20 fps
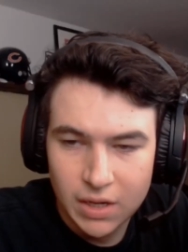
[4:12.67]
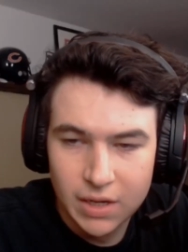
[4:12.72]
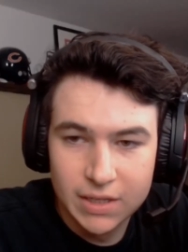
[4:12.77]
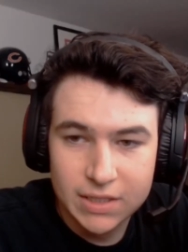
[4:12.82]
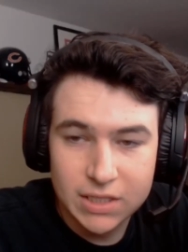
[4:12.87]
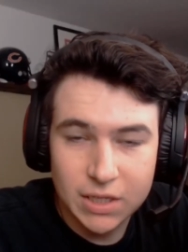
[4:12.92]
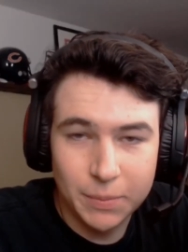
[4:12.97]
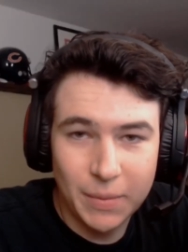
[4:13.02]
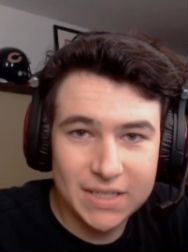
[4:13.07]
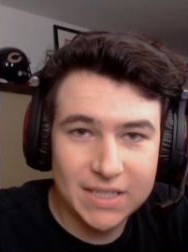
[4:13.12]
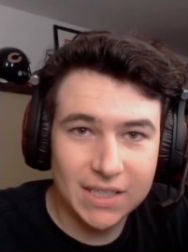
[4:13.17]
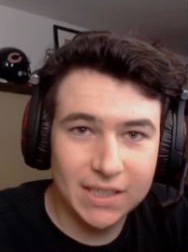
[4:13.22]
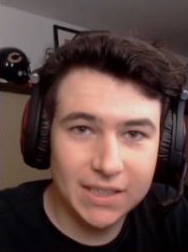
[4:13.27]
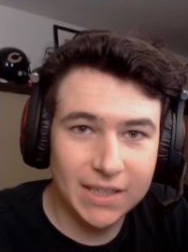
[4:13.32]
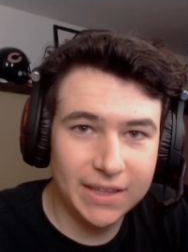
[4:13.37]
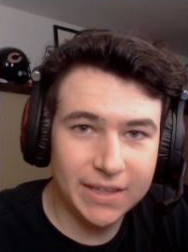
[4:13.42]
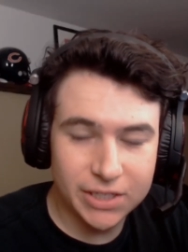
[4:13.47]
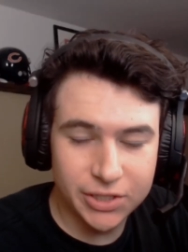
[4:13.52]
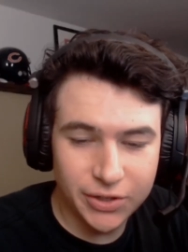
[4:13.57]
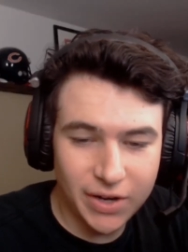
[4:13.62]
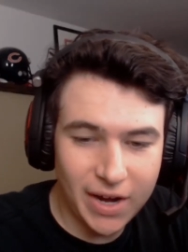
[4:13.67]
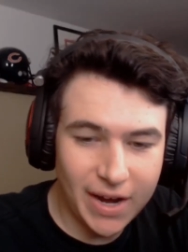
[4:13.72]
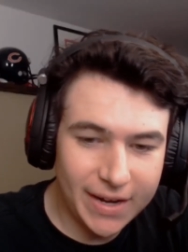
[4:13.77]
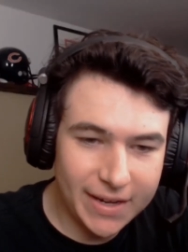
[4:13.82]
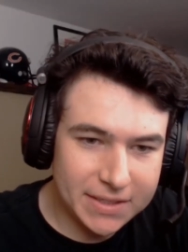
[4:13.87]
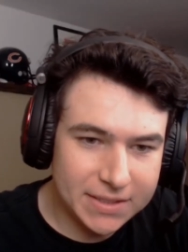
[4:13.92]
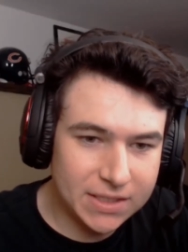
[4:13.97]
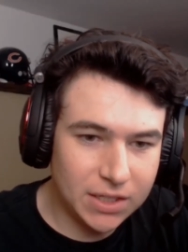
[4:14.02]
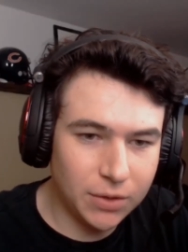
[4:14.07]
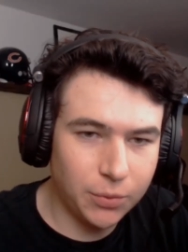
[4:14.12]
So basically the strat
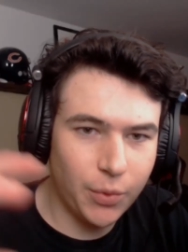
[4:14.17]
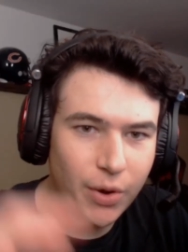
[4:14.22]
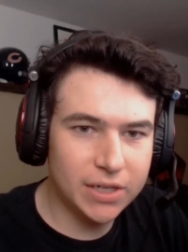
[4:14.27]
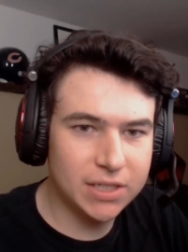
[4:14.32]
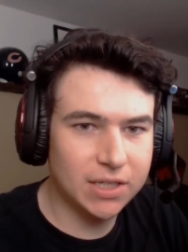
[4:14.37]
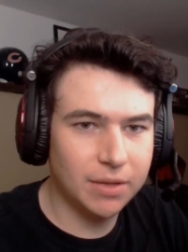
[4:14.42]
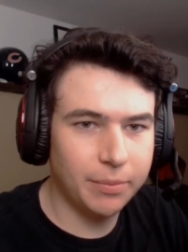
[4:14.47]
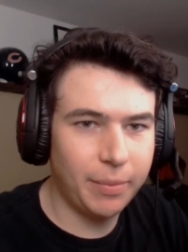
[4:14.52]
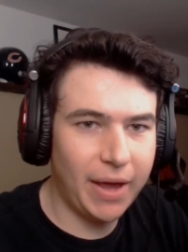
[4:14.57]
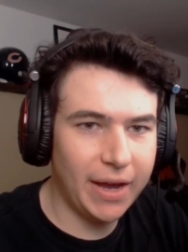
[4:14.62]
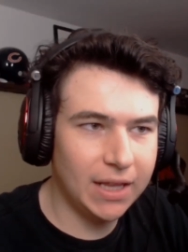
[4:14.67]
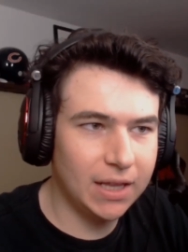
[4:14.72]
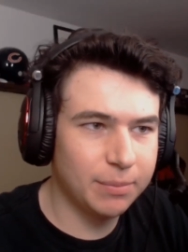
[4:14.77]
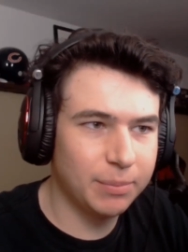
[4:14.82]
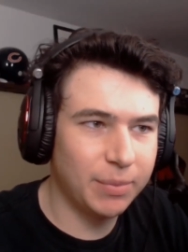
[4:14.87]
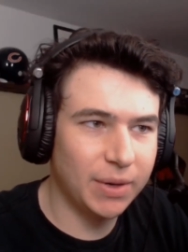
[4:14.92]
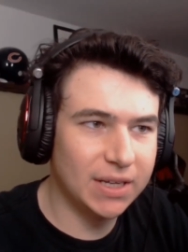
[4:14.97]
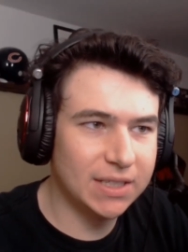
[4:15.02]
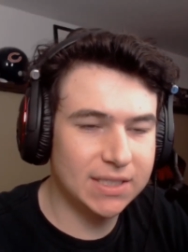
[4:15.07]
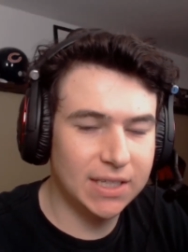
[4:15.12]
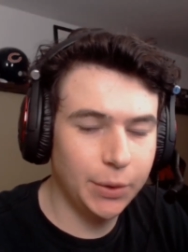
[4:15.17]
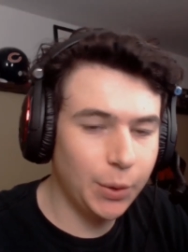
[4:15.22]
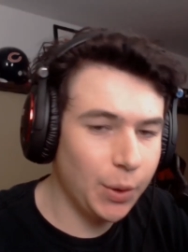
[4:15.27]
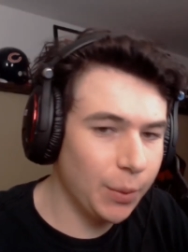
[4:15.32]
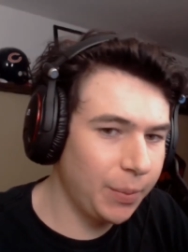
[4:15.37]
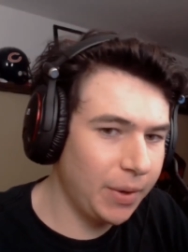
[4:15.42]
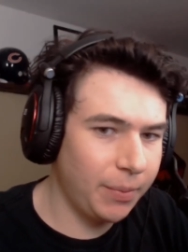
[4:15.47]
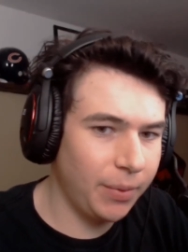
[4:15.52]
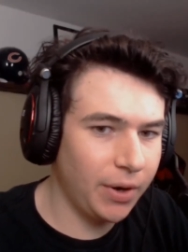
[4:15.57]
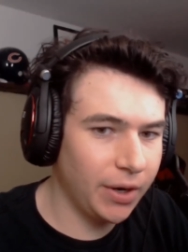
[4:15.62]
is to watch the back of the bus, see where
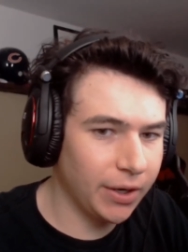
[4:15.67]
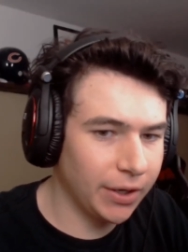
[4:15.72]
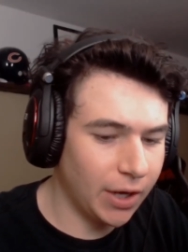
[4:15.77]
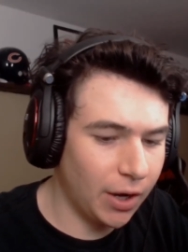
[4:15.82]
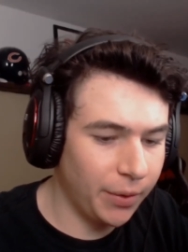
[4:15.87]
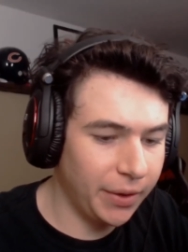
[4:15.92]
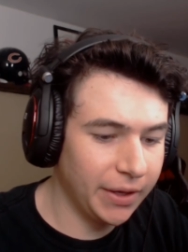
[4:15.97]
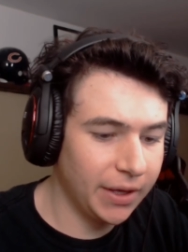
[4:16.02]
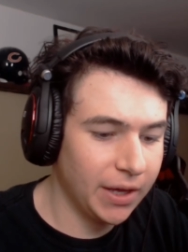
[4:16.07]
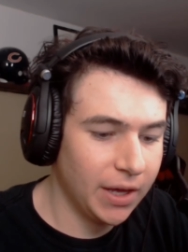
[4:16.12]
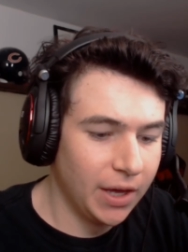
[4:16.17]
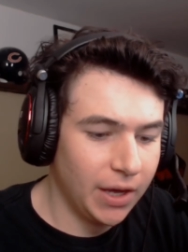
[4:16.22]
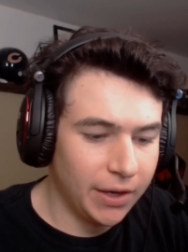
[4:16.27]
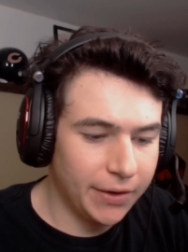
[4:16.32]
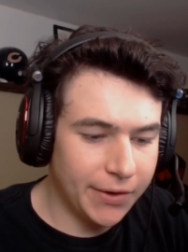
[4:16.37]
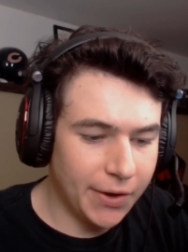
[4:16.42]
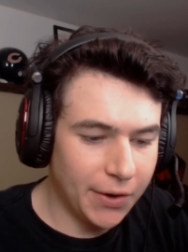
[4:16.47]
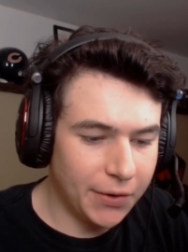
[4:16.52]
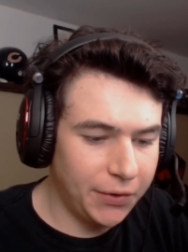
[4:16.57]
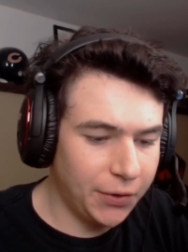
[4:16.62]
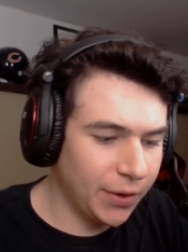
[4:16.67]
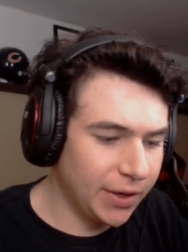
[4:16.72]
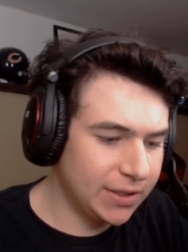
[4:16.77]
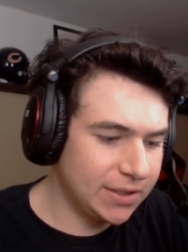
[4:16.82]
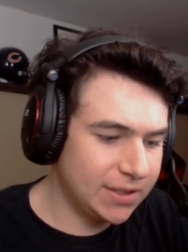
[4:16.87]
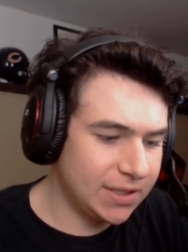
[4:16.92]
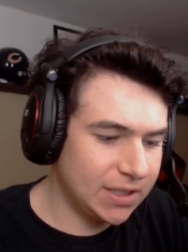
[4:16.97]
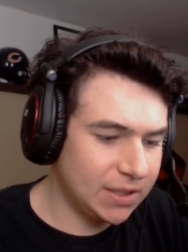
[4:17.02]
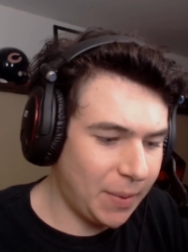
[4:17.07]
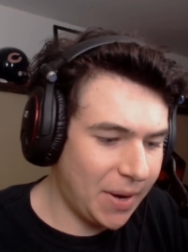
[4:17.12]
people are going, go
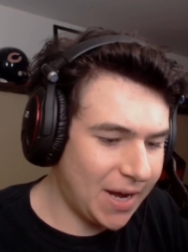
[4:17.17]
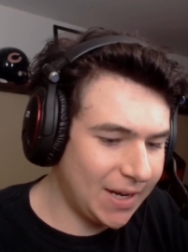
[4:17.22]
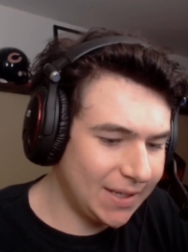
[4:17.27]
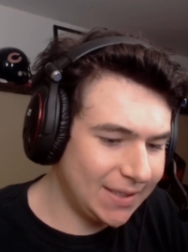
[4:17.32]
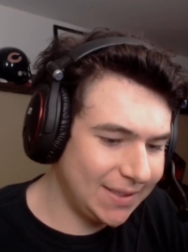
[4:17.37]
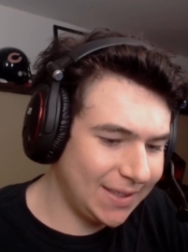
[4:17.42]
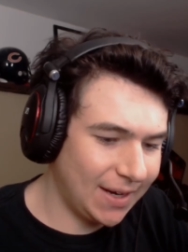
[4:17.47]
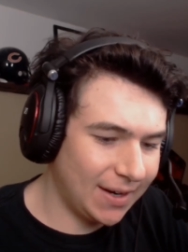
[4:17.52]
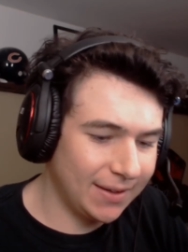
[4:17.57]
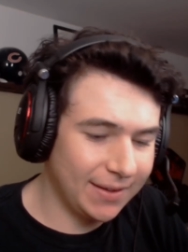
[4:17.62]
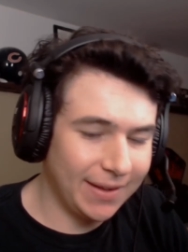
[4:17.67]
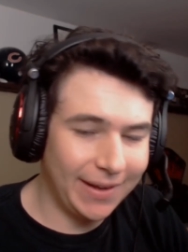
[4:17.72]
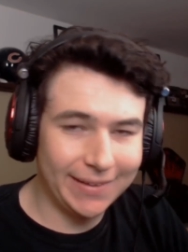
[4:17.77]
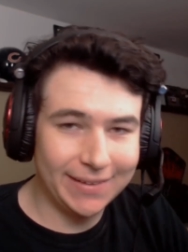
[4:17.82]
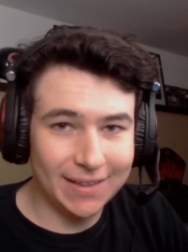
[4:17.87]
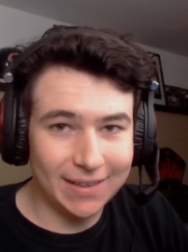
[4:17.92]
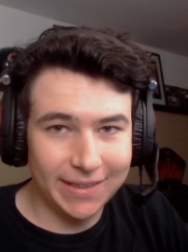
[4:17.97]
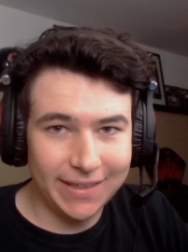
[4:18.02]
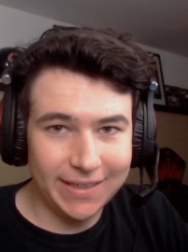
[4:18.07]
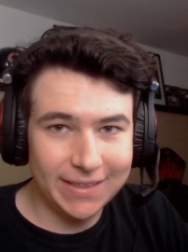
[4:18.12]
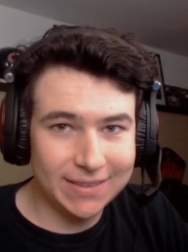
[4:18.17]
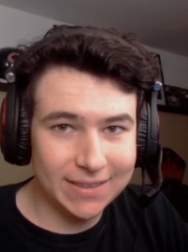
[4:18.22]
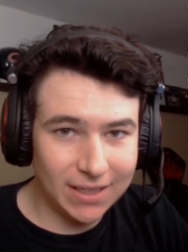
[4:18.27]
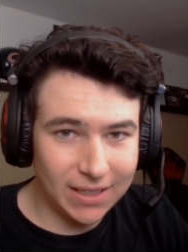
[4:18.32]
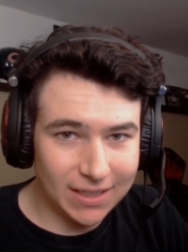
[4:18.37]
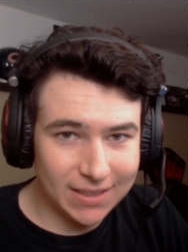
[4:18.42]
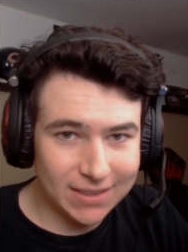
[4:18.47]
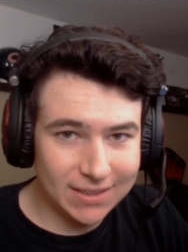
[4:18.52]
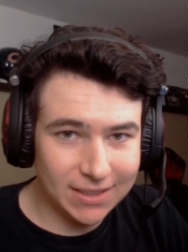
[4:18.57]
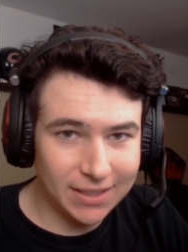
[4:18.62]
towards the spots that are the least
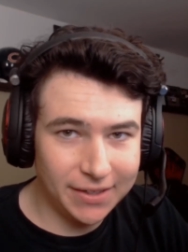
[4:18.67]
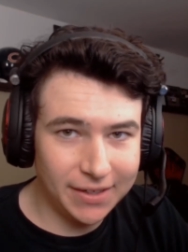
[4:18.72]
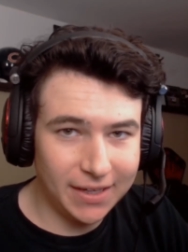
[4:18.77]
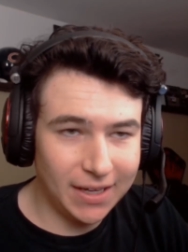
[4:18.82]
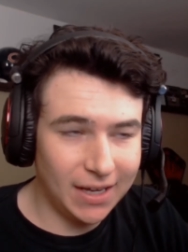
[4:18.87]
clustered.